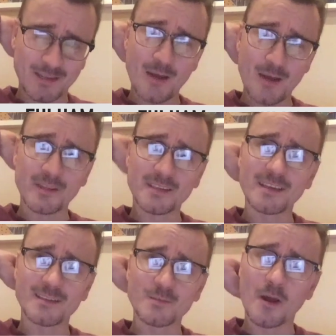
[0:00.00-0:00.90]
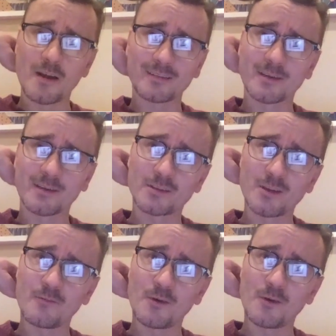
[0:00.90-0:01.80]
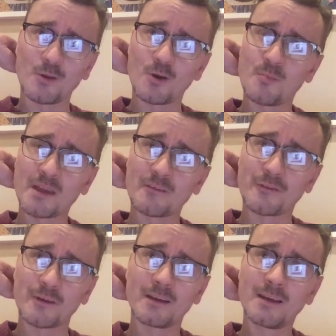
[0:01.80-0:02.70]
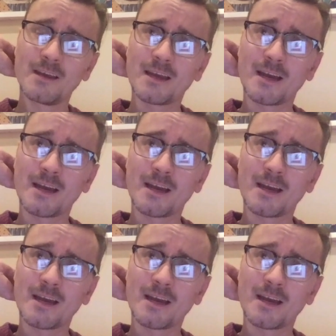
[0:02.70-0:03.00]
time of the season where I think we're sort of all hoping for